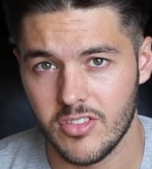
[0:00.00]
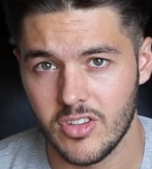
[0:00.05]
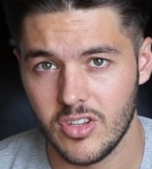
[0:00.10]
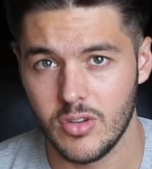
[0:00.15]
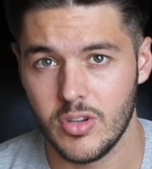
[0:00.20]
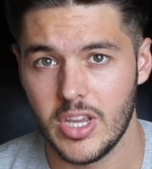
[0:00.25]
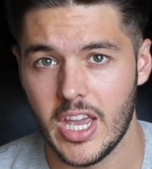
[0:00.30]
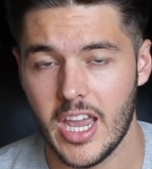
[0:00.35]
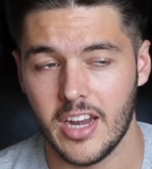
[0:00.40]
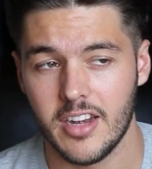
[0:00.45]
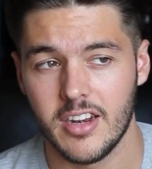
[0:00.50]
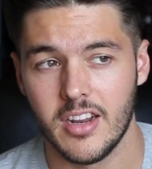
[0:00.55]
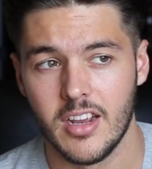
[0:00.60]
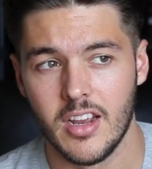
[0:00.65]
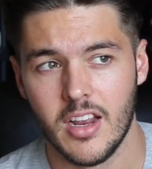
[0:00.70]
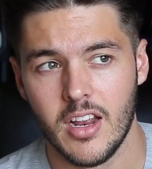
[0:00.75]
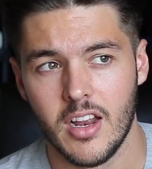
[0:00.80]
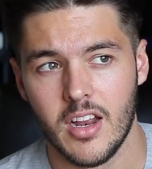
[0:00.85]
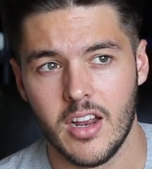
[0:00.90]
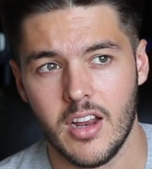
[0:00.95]
So you gain
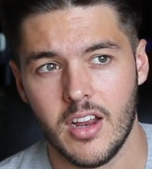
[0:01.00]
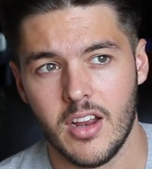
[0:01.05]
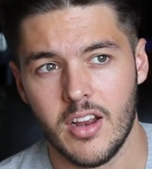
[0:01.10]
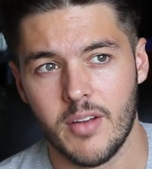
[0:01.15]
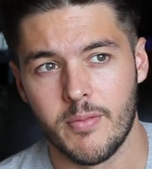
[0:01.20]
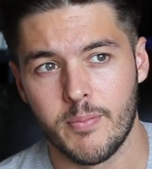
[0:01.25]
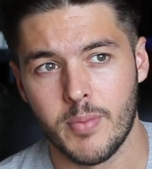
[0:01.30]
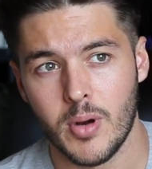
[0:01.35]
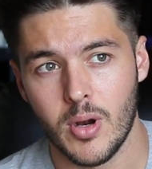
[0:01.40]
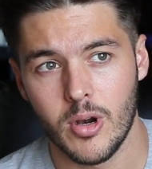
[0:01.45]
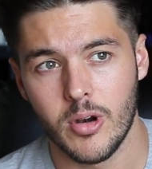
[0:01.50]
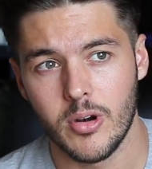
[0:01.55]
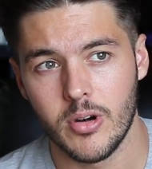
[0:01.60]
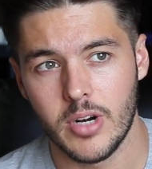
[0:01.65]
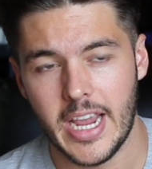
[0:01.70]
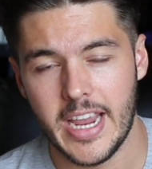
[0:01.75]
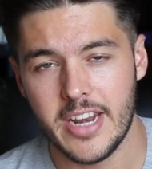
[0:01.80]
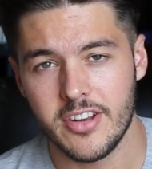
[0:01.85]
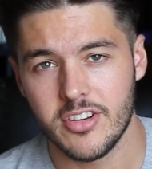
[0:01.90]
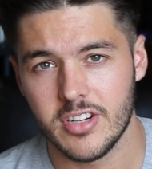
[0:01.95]

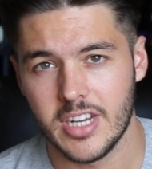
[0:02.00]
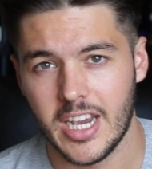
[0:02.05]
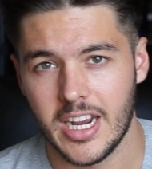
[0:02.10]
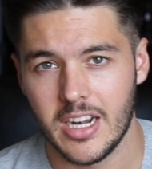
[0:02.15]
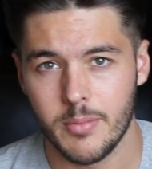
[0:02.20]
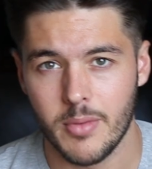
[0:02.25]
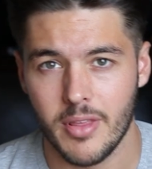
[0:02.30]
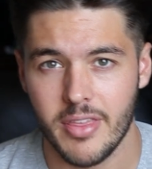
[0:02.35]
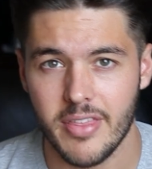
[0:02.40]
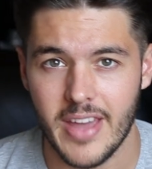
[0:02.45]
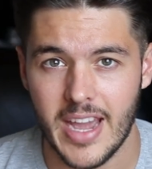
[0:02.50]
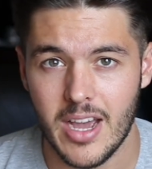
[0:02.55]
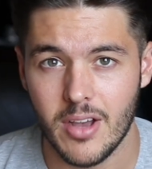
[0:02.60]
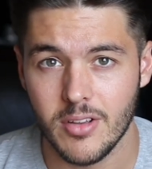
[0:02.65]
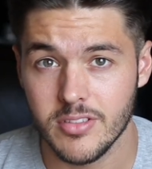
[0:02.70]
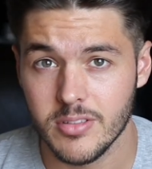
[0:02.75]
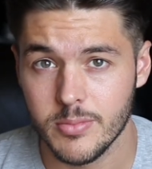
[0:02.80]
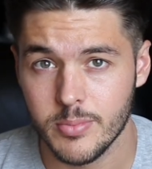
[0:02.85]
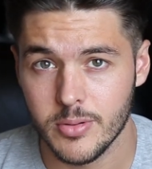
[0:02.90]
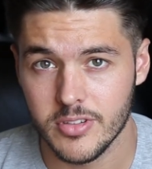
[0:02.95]
per ancient item
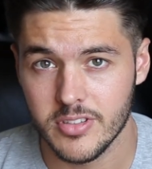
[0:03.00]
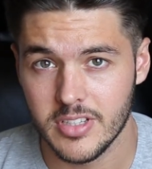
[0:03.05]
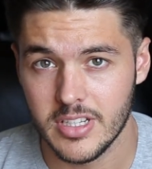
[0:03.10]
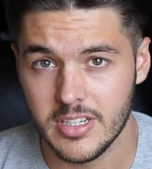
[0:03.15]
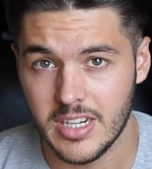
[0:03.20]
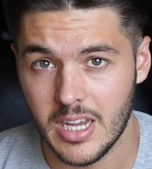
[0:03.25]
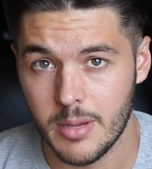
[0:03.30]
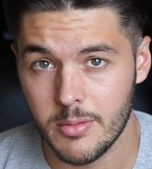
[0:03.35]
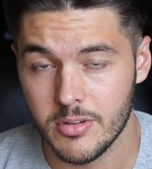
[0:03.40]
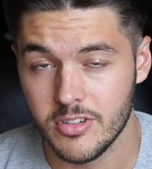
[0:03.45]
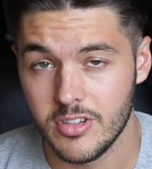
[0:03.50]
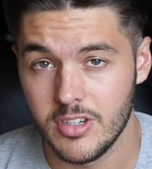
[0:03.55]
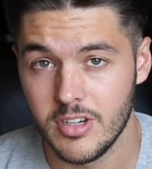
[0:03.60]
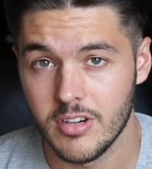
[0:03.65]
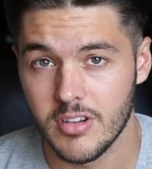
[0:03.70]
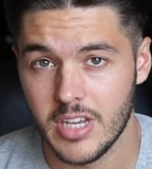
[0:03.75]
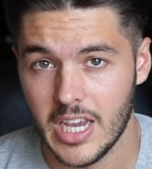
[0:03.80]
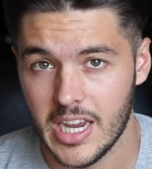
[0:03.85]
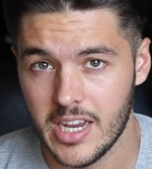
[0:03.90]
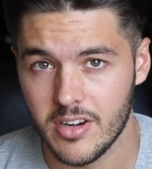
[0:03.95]
1000% damage to
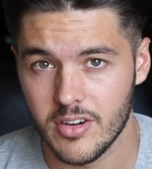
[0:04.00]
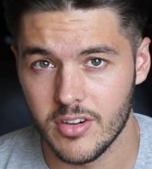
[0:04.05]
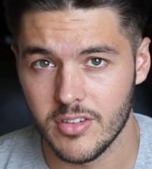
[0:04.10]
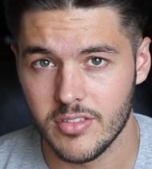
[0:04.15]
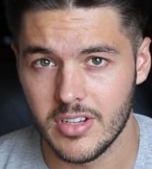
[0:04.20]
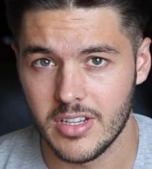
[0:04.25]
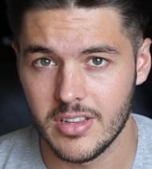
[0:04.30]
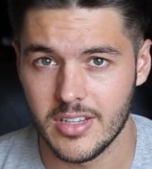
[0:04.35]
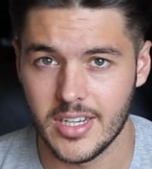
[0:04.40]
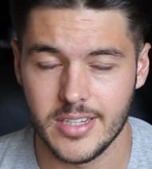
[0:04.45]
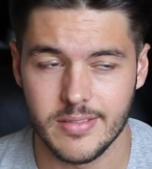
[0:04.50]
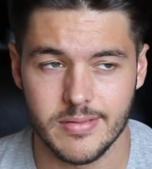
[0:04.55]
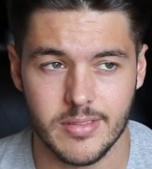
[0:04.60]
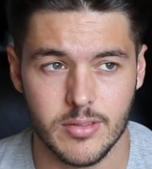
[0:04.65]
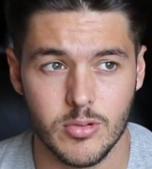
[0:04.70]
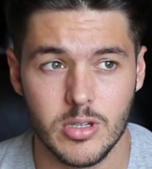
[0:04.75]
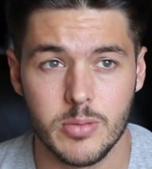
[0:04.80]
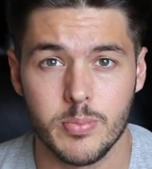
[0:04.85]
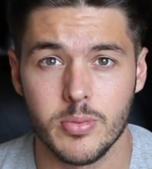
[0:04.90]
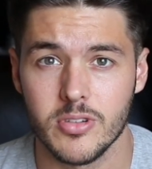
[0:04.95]
your gainers and like
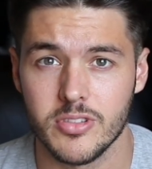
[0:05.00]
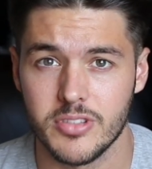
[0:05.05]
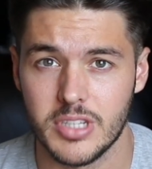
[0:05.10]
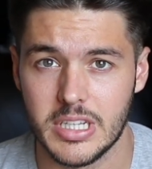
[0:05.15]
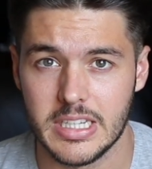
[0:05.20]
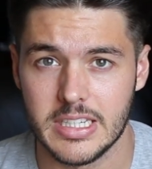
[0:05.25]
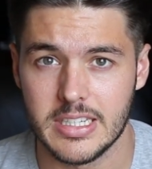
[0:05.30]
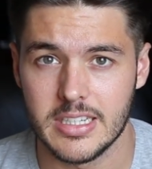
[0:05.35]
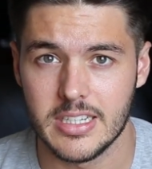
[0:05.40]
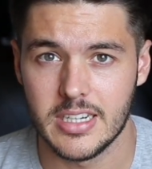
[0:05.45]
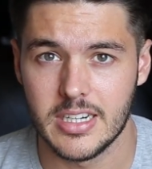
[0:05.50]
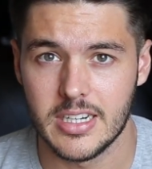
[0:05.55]
3%